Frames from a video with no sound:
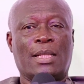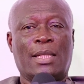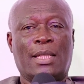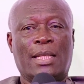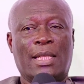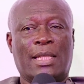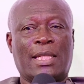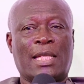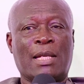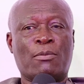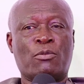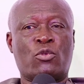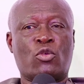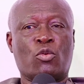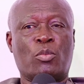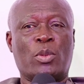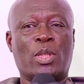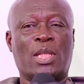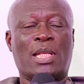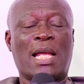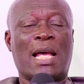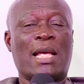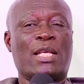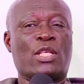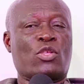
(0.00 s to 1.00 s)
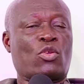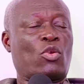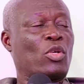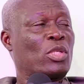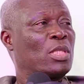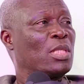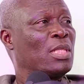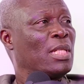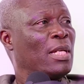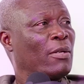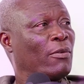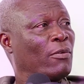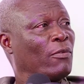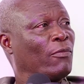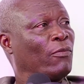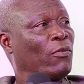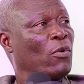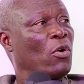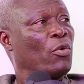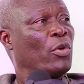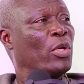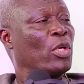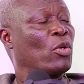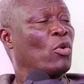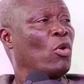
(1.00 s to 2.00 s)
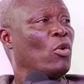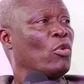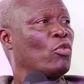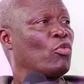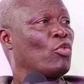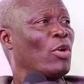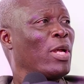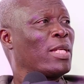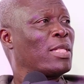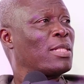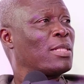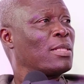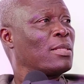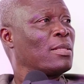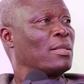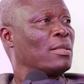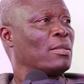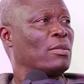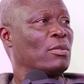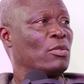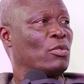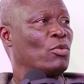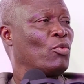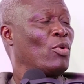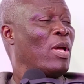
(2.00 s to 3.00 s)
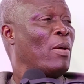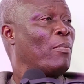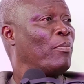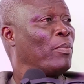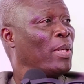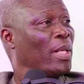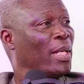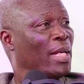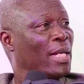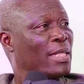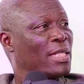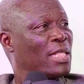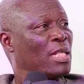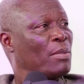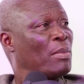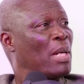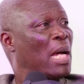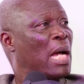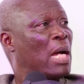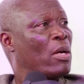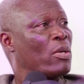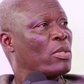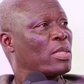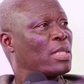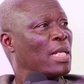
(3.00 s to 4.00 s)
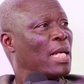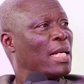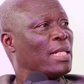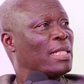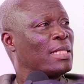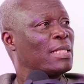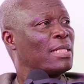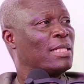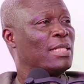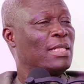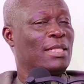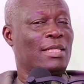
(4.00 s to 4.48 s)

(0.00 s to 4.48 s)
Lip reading: he came to me that he's gotten a foreign contract to go and play a team outside.